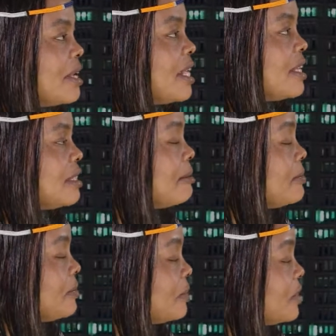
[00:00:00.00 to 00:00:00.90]
But there are some
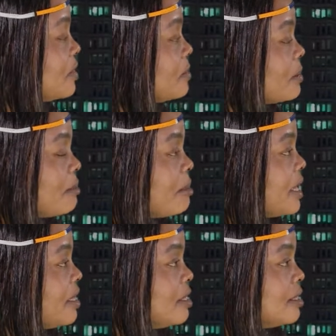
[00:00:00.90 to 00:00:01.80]
situations
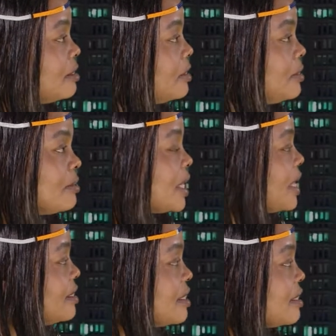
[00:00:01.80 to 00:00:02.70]
whereby you
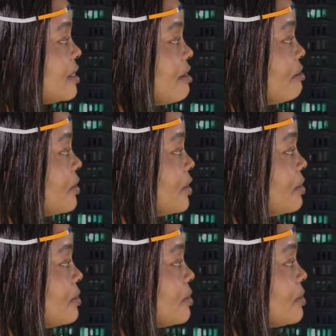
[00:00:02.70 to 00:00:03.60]
can't just avoid
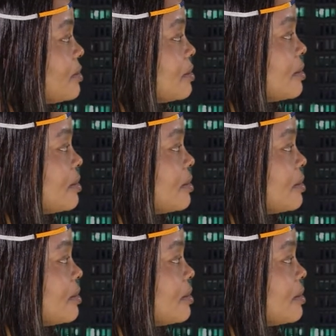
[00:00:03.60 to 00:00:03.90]
those